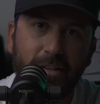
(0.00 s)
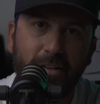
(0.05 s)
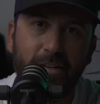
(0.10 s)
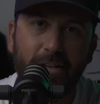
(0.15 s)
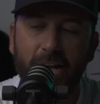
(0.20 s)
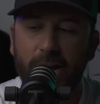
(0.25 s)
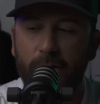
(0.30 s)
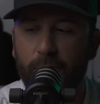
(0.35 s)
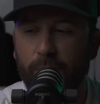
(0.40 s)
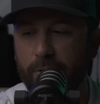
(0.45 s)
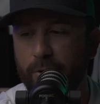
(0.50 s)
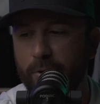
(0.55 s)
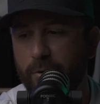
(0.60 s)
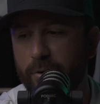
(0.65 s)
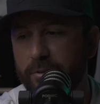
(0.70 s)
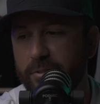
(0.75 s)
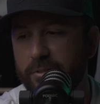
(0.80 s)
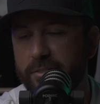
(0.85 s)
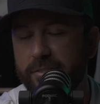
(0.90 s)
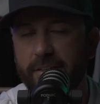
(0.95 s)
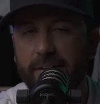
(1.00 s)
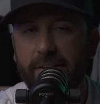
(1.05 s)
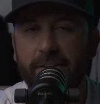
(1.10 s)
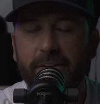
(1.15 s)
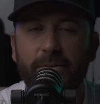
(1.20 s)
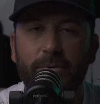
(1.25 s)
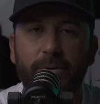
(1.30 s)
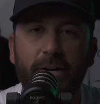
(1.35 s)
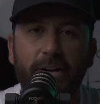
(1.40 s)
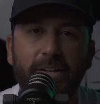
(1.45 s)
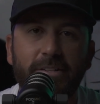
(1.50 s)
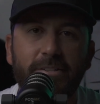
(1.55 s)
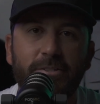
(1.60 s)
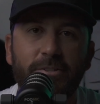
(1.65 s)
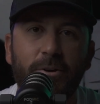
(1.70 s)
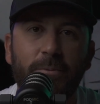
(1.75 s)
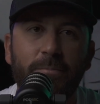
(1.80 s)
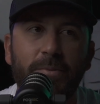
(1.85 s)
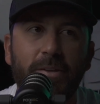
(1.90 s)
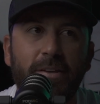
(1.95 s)
and now we're going to state, right?
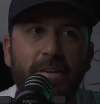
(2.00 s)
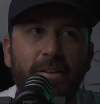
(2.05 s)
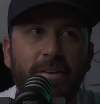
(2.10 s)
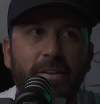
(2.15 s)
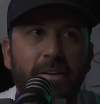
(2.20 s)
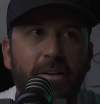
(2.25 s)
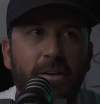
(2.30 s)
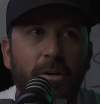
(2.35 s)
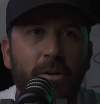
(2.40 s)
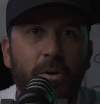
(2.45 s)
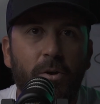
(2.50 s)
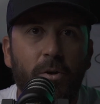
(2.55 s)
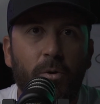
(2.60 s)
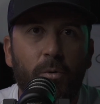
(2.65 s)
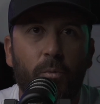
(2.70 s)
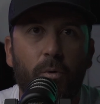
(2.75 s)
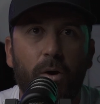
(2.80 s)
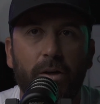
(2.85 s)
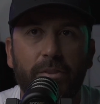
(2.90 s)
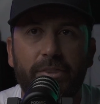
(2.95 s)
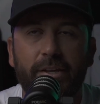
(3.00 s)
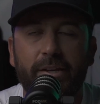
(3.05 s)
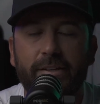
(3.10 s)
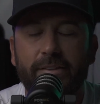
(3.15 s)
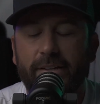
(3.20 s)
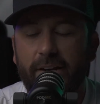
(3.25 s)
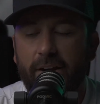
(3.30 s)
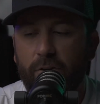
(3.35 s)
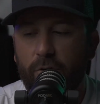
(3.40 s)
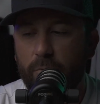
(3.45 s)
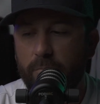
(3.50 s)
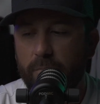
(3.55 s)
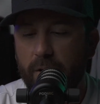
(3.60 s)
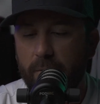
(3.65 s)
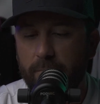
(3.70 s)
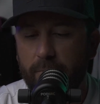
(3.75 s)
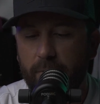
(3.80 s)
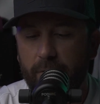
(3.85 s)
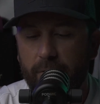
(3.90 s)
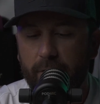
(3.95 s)
So one thing that I
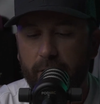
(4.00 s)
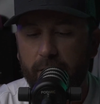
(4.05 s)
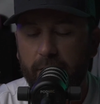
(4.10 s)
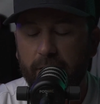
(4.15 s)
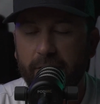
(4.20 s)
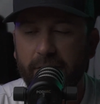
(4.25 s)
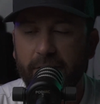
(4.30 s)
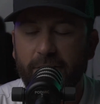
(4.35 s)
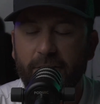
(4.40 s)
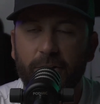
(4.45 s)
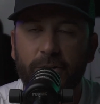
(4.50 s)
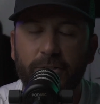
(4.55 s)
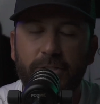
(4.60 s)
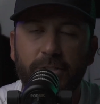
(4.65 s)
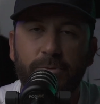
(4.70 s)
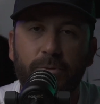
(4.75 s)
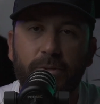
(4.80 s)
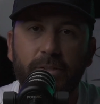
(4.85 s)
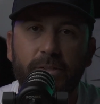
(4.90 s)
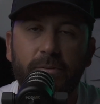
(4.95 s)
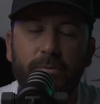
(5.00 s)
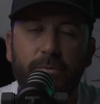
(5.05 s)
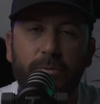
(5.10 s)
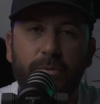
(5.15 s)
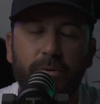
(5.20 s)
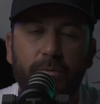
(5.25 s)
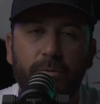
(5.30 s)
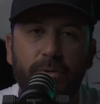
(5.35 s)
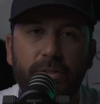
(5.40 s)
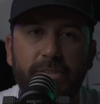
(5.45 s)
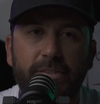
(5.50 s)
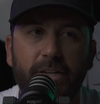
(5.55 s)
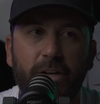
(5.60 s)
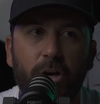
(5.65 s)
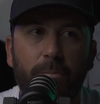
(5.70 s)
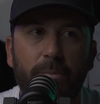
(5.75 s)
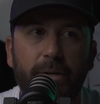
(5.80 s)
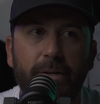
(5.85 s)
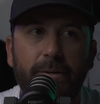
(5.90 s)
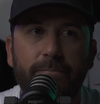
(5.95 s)
remember the coaches would
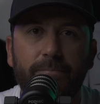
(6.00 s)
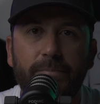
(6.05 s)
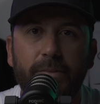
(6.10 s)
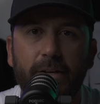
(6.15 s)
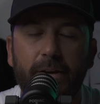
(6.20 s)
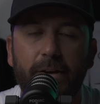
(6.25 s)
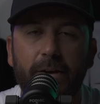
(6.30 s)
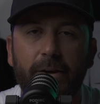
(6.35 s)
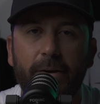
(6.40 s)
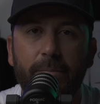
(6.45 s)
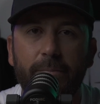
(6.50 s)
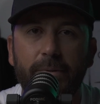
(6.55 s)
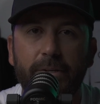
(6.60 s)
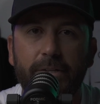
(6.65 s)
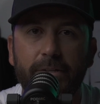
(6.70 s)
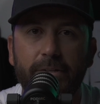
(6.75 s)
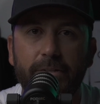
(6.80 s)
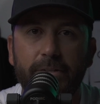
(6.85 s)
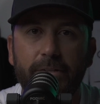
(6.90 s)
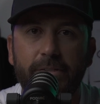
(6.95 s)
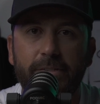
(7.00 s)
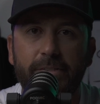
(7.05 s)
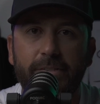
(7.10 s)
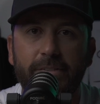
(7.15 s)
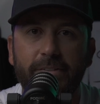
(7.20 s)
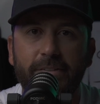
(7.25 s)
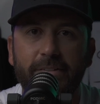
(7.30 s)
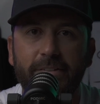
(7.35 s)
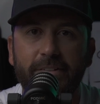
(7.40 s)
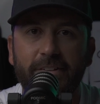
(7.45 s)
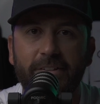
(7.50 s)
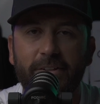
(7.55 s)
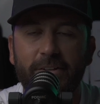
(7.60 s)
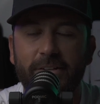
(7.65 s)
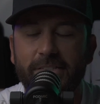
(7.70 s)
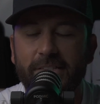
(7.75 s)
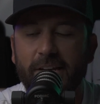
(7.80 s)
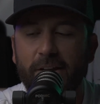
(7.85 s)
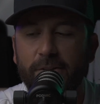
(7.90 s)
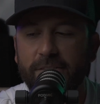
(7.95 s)
tell me, because, you know,
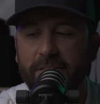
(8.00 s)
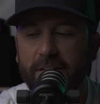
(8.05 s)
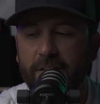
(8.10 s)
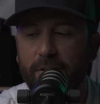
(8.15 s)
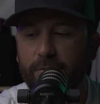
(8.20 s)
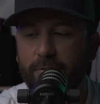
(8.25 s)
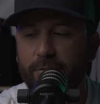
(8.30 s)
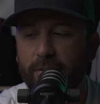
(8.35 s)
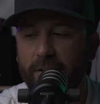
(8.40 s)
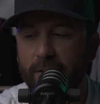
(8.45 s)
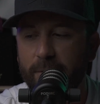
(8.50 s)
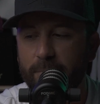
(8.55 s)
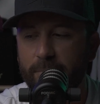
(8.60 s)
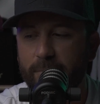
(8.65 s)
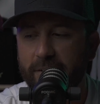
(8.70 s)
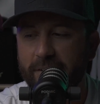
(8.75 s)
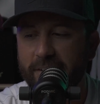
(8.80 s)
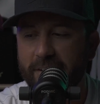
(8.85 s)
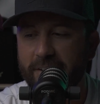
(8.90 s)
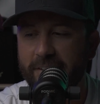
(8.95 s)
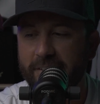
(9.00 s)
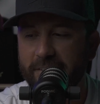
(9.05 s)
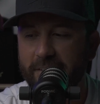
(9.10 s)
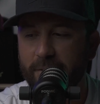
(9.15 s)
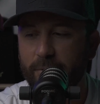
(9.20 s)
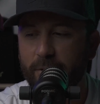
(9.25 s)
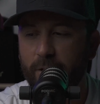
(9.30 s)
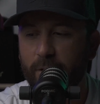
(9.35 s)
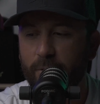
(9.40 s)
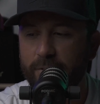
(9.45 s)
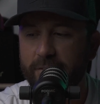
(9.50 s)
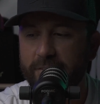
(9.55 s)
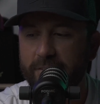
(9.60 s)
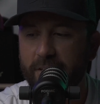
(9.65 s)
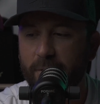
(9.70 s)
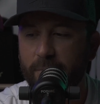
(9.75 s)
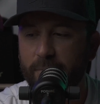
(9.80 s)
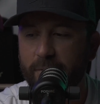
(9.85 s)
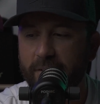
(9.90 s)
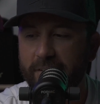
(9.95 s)
it sounds kind of funny, but they would always
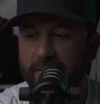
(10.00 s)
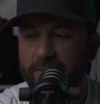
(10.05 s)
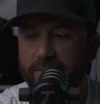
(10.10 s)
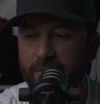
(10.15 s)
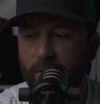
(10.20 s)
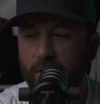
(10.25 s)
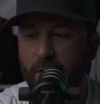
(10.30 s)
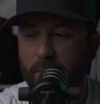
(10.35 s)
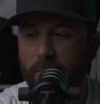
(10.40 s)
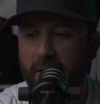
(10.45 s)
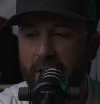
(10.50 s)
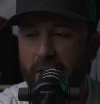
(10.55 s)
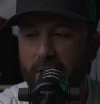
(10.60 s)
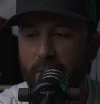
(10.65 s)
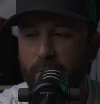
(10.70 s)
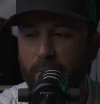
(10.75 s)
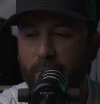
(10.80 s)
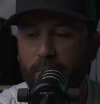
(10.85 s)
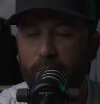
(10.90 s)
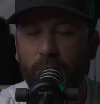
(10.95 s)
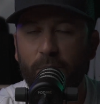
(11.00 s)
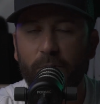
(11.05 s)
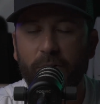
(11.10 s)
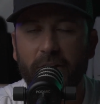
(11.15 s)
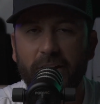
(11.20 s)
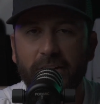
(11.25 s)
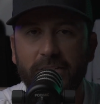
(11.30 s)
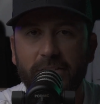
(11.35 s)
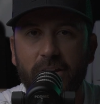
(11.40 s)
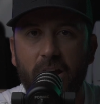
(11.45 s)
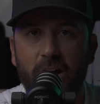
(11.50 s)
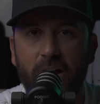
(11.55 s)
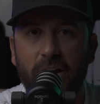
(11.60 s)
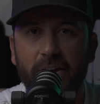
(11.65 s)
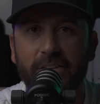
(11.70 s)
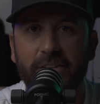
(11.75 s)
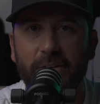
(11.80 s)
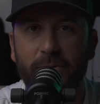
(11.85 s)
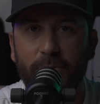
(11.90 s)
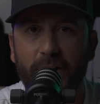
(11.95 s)
tell me it's all about who gets hot
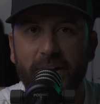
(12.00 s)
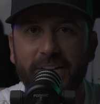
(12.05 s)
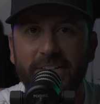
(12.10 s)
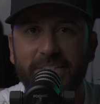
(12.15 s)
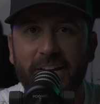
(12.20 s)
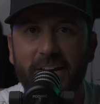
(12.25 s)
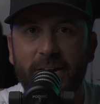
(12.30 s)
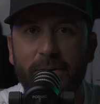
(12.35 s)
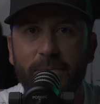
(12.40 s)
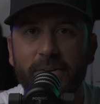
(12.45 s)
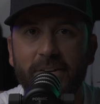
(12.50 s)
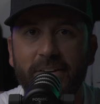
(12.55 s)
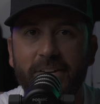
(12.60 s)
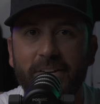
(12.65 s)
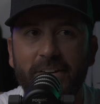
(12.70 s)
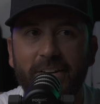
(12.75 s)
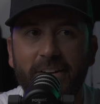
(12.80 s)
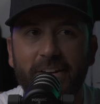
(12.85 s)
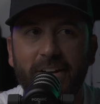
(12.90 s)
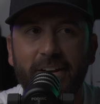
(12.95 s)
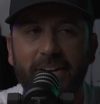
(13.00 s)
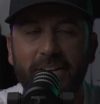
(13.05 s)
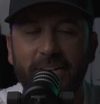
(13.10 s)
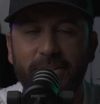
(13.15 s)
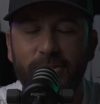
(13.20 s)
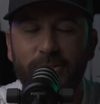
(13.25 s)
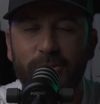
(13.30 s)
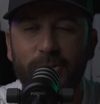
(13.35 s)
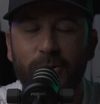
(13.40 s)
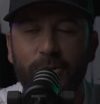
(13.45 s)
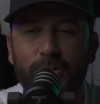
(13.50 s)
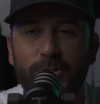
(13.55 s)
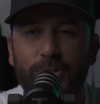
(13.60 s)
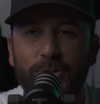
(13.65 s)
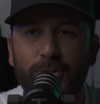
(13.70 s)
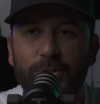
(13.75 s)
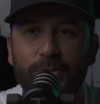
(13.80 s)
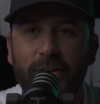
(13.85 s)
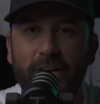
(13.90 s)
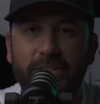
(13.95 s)
at the right time. And it's so
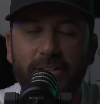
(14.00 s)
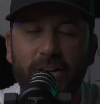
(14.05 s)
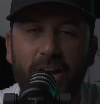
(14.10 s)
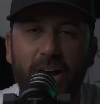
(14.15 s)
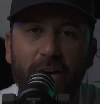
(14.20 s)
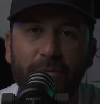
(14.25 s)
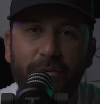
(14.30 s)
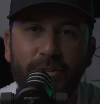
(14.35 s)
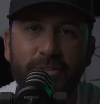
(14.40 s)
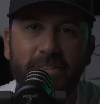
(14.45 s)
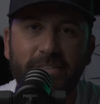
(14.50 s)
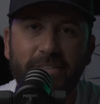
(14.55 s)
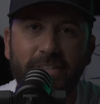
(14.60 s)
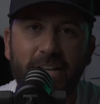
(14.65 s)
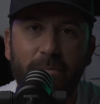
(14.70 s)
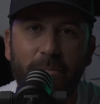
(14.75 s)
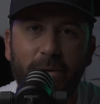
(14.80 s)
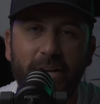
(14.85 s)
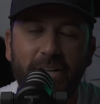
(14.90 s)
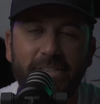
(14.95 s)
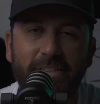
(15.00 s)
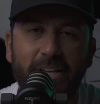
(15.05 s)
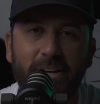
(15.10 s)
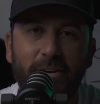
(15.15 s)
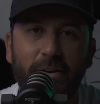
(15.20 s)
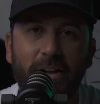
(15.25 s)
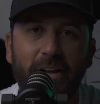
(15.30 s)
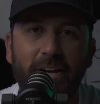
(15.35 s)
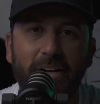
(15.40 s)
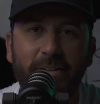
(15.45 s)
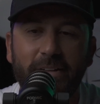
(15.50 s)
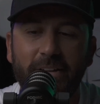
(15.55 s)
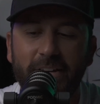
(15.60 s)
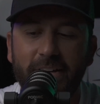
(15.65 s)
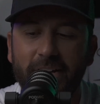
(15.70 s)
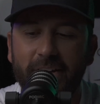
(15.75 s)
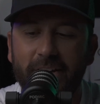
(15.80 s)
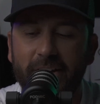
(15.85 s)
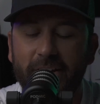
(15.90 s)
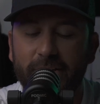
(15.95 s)
true. As obvious as that may sound, like,
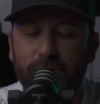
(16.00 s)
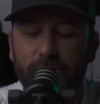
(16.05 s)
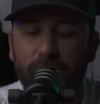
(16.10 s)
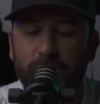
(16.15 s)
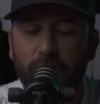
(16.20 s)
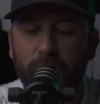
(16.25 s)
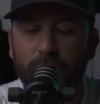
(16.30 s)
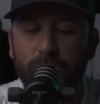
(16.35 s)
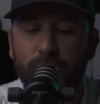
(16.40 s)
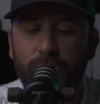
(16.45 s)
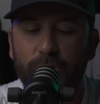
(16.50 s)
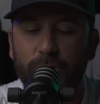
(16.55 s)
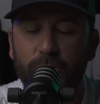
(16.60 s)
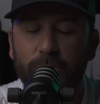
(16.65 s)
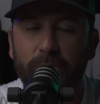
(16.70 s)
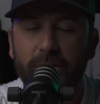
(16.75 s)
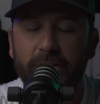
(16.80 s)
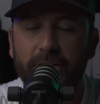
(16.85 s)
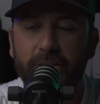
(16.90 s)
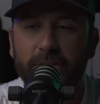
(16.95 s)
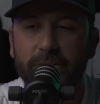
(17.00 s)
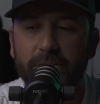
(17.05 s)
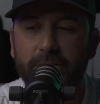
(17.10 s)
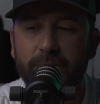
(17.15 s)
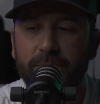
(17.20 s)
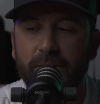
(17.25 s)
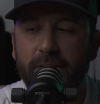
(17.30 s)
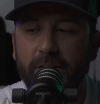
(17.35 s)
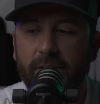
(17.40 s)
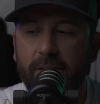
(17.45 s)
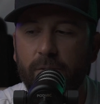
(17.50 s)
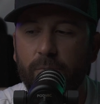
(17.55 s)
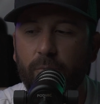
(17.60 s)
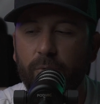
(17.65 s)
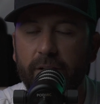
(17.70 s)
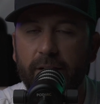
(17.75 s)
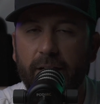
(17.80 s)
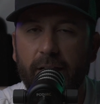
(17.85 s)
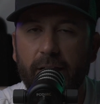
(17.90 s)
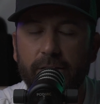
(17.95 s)
it's so true because
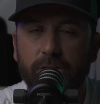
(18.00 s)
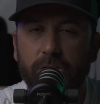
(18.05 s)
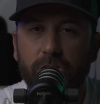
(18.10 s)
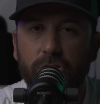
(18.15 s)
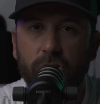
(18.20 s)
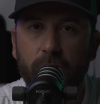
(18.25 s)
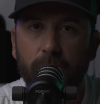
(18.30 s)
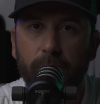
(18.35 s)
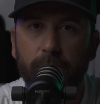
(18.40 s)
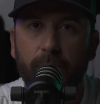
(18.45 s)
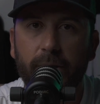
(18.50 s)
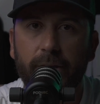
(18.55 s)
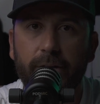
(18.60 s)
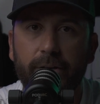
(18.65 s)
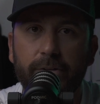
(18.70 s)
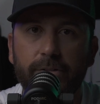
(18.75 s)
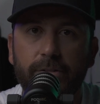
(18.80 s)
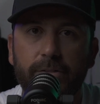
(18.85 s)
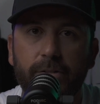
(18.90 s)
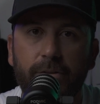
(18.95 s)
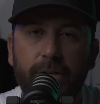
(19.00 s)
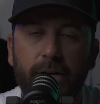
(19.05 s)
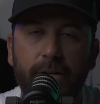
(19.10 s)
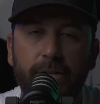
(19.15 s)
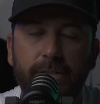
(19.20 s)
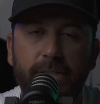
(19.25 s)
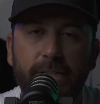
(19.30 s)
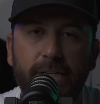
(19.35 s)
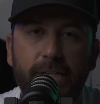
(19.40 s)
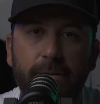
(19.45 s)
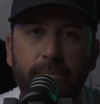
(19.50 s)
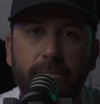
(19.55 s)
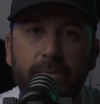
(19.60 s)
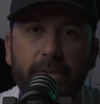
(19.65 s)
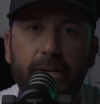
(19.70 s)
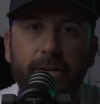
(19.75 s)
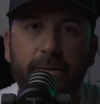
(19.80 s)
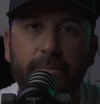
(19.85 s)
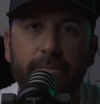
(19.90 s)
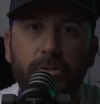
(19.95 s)
we had some players on our team
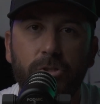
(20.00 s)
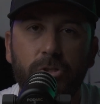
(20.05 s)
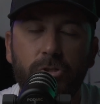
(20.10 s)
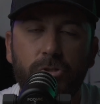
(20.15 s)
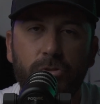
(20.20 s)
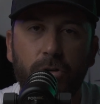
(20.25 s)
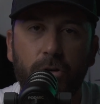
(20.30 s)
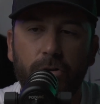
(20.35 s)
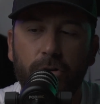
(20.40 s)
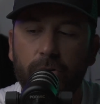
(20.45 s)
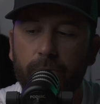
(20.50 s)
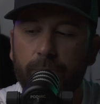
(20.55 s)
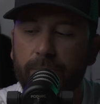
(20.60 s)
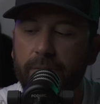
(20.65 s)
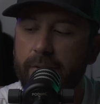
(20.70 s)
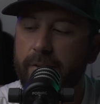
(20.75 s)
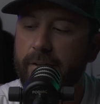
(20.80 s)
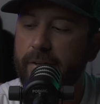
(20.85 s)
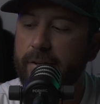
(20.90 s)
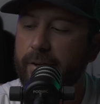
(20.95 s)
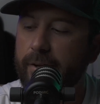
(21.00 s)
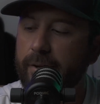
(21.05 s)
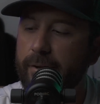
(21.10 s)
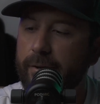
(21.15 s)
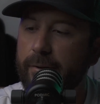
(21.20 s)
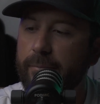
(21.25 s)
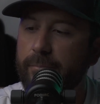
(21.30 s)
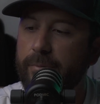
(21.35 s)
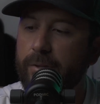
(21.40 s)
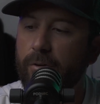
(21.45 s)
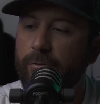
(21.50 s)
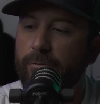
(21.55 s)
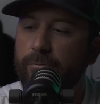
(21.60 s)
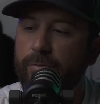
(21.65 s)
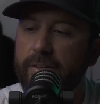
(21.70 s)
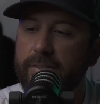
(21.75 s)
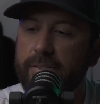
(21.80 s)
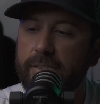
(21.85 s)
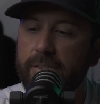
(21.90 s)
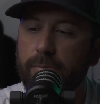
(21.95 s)
that struggle
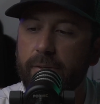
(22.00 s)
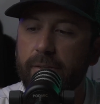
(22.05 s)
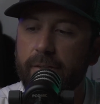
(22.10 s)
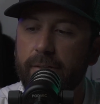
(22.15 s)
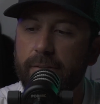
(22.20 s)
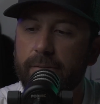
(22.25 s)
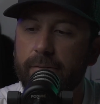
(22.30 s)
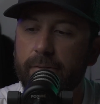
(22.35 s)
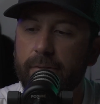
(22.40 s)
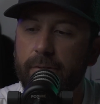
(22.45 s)
offensively